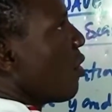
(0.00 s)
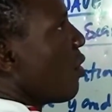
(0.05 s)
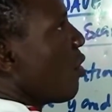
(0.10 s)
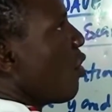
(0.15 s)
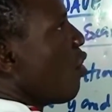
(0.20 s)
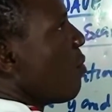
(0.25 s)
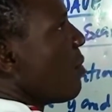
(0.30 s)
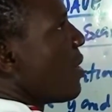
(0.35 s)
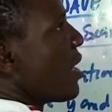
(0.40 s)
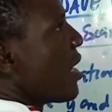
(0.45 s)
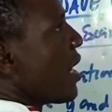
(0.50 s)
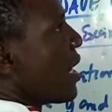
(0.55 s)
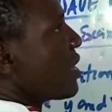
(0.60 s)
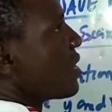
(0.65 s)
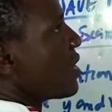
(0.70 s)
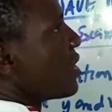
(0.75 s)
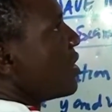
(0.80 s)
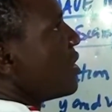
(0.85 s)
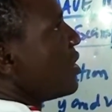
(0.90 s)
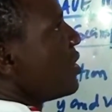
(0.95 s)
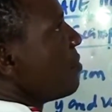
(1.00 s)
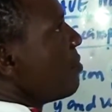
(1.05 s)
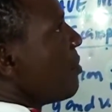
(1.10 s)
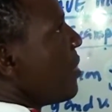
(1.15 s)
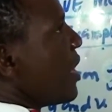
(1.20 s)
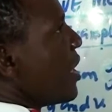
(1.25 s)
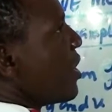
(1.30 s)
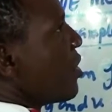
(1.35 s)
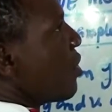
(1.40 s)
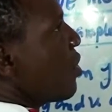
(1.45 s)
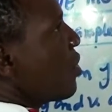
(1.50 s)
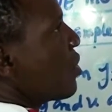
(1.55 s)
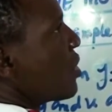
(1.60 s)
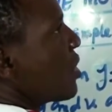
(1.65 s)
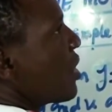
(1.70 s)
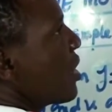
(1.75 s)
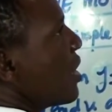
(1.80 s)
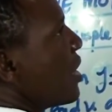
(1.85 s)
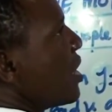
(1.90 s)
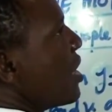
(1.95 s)
omega t minus
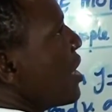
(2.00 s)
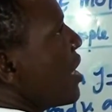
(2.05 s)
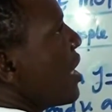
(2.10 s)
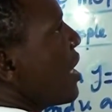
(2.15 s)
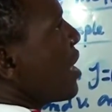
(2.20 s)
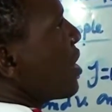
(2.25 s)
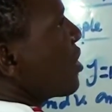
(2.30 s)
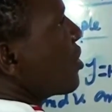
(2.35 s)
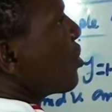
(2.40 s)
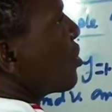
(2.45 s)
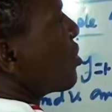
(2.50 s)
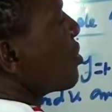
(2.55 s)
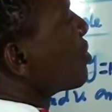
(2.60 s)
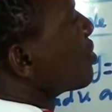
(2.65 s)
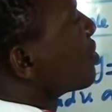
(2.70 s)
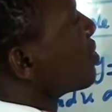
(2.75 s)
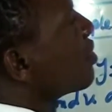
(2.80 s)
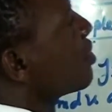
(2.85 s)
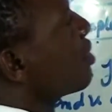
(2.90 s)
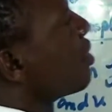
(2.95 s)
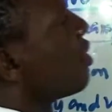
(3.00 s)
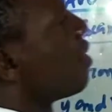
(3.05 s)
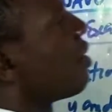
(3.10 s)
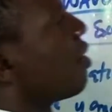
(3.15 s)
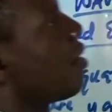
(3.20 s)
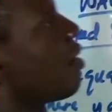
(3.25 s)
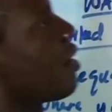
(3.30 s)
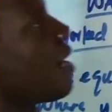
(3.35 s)
kx. All